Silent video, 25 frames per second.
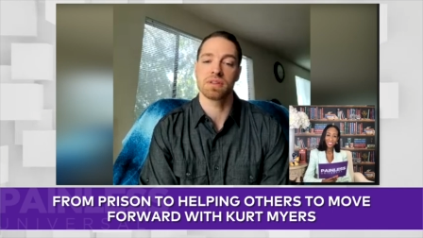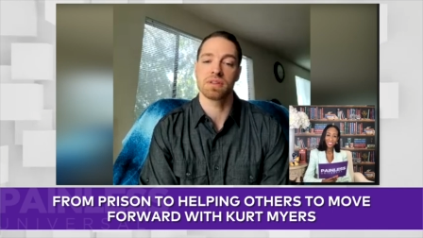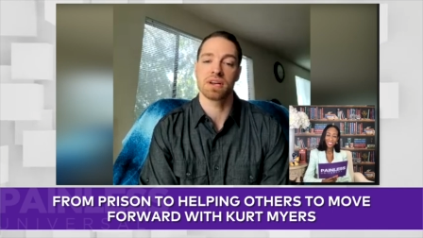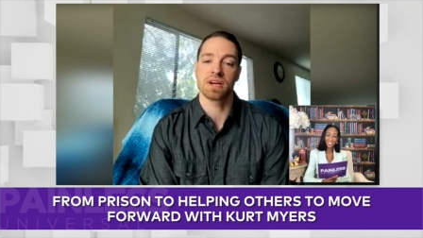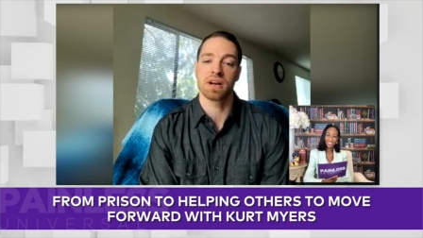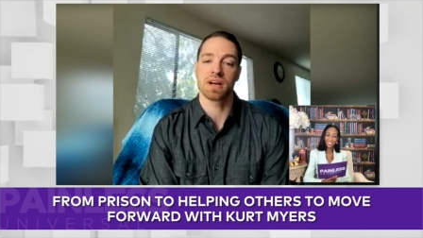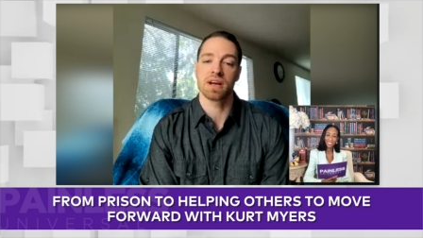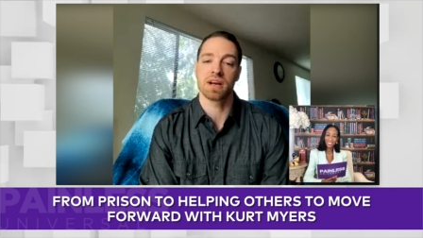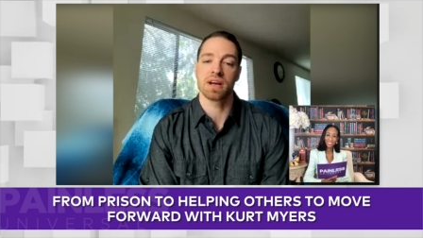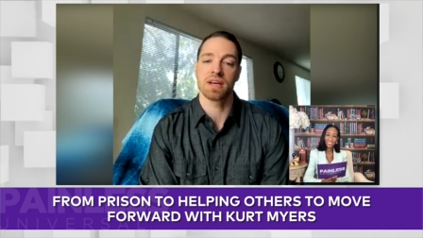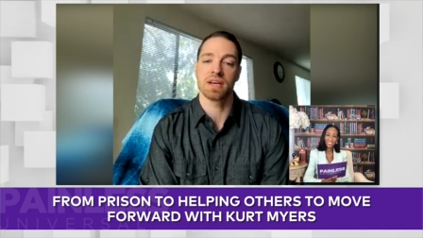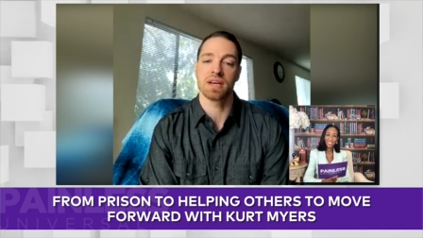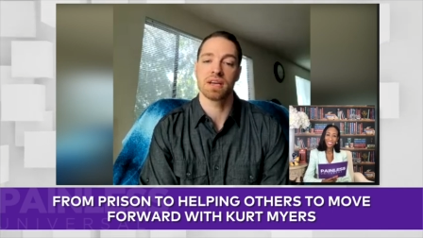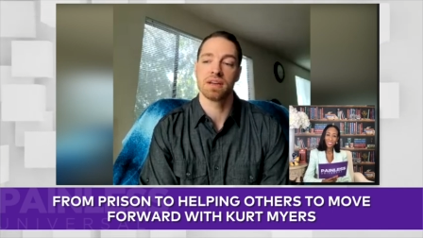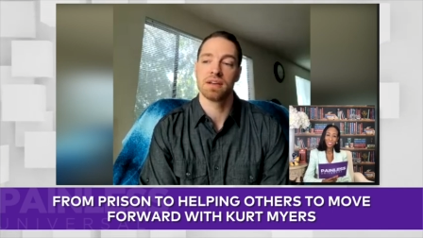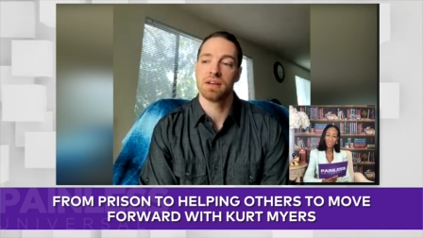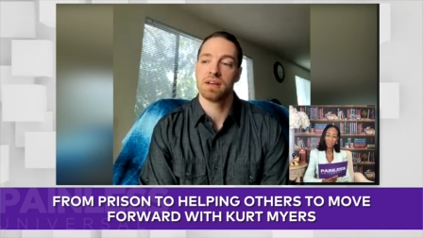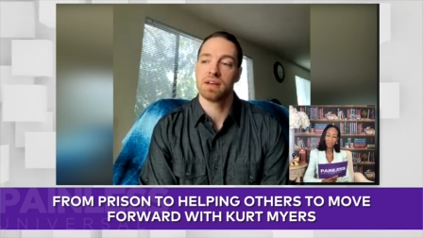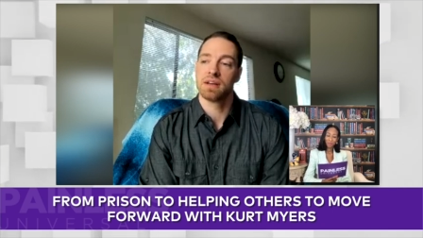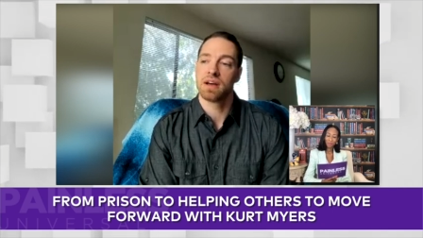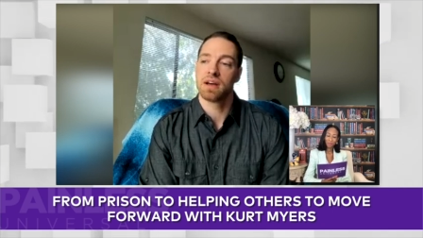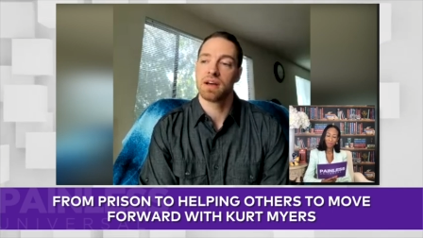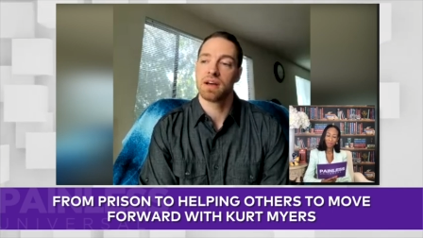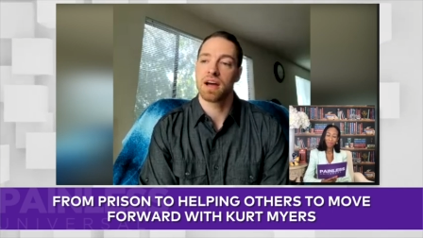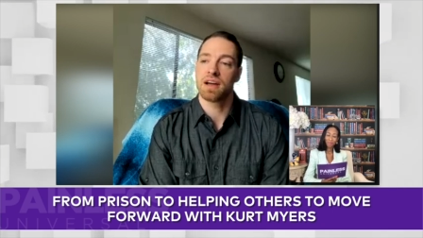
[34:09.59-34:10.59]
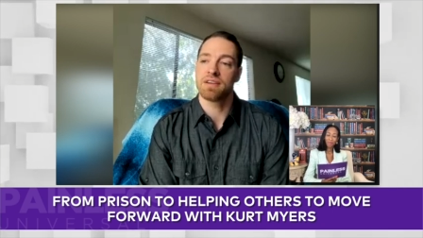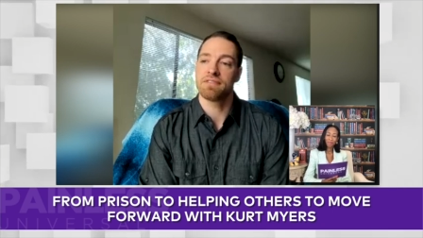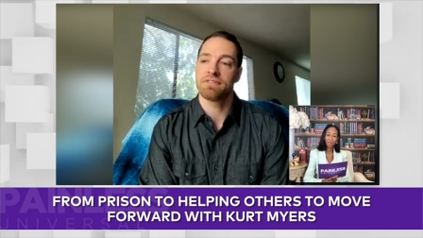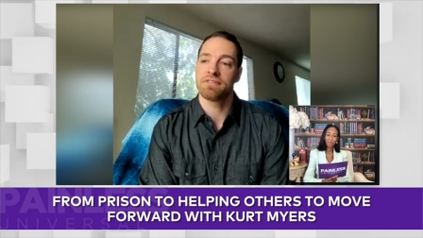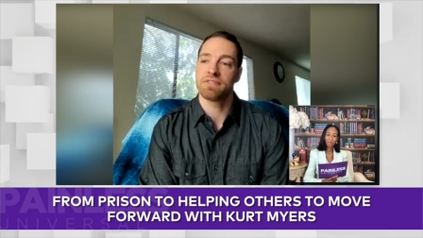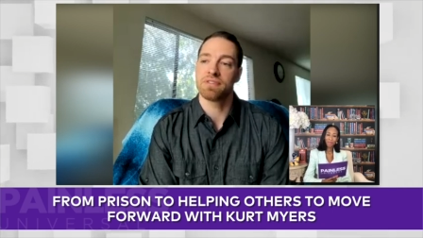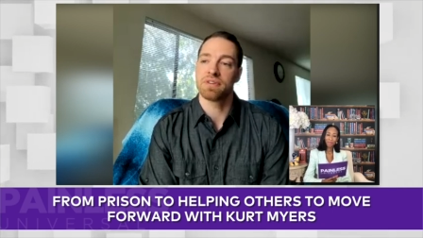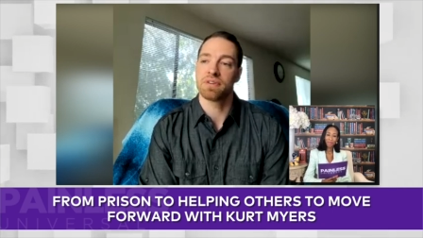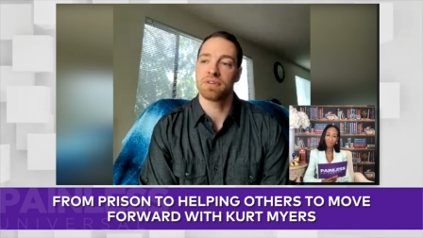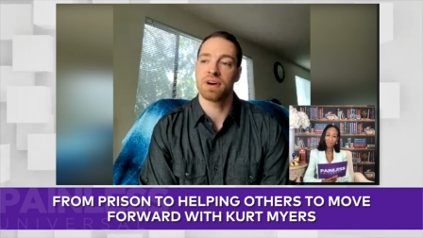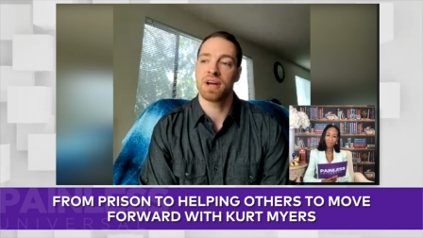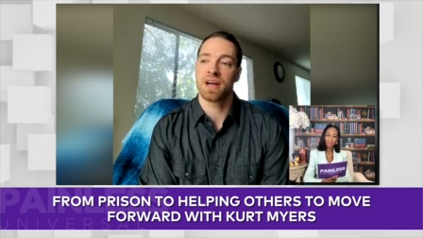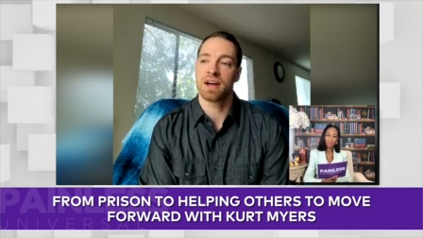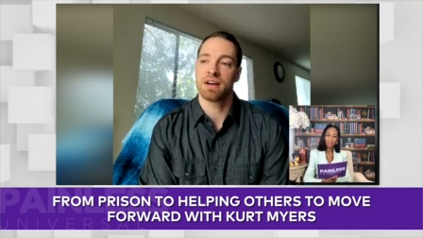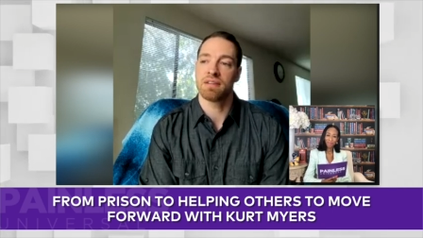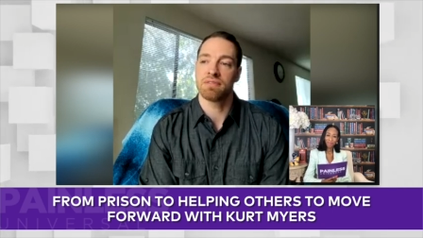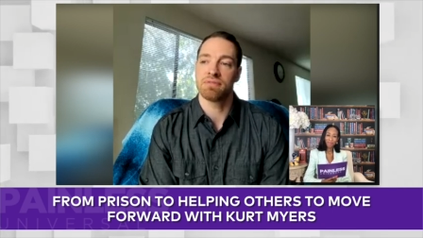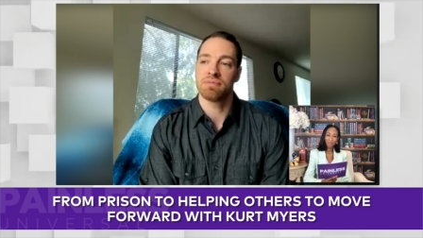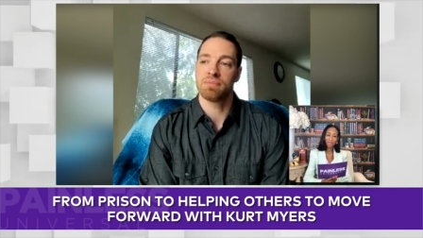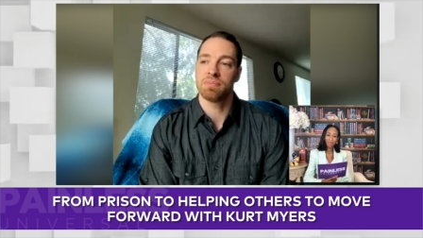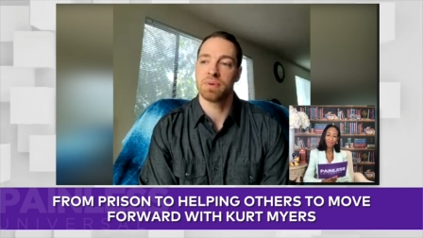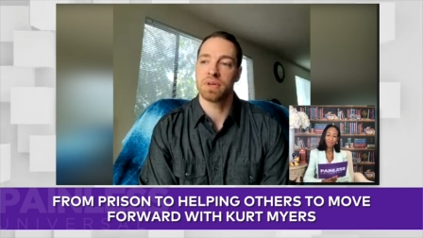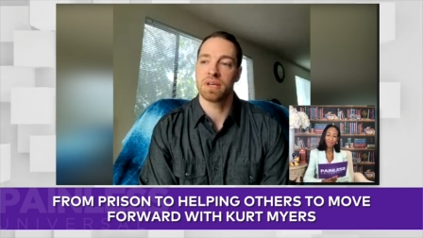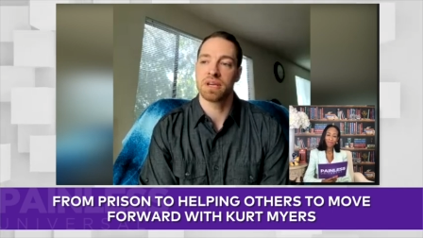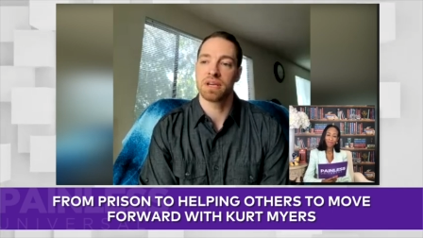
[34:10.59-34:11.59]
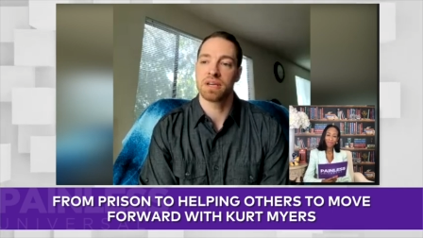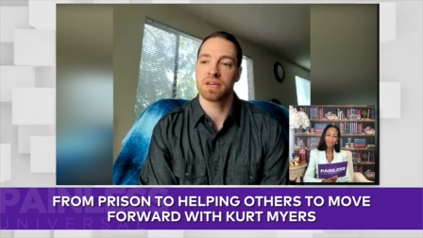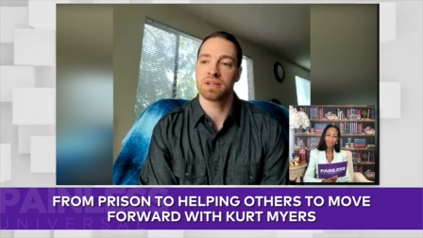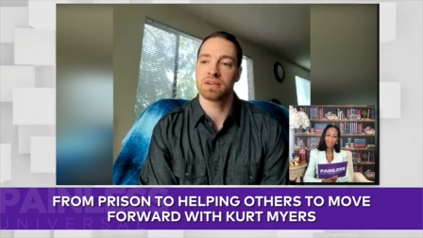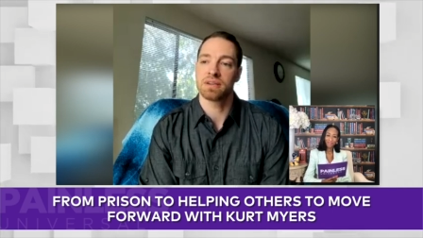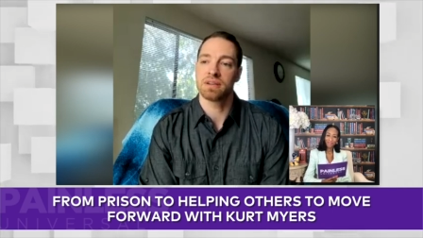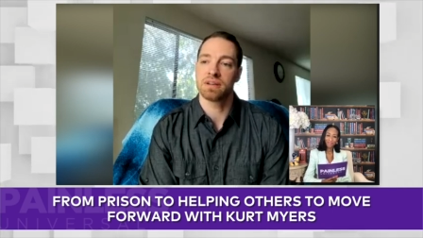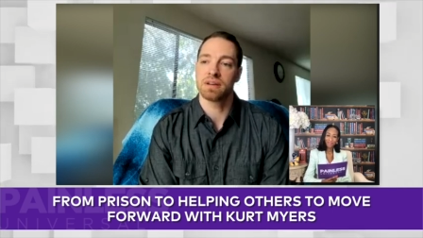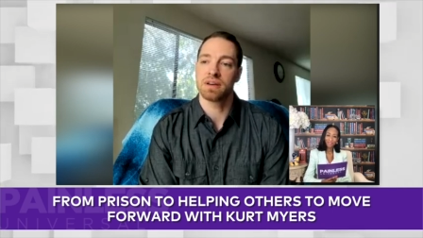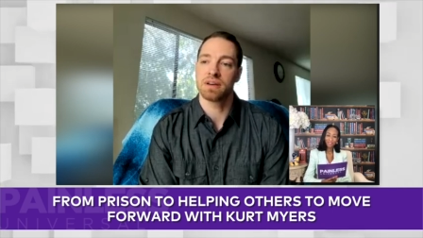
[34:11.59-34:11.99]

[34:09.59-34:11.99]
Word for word: that I I feel have been